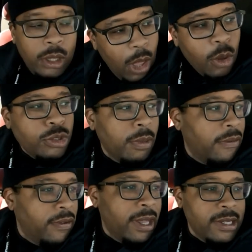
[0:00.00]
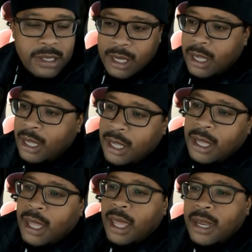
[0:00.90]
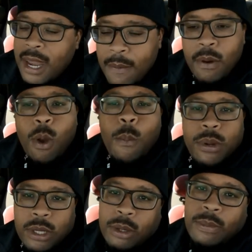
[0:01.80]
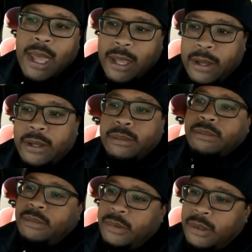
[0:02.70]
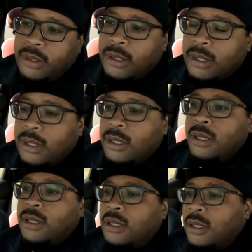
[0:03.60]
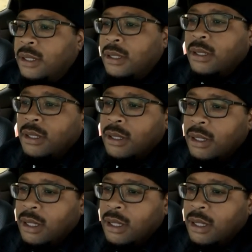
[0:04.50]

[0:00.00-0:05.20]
close my vents and never open them back up. You're on the driver's side, so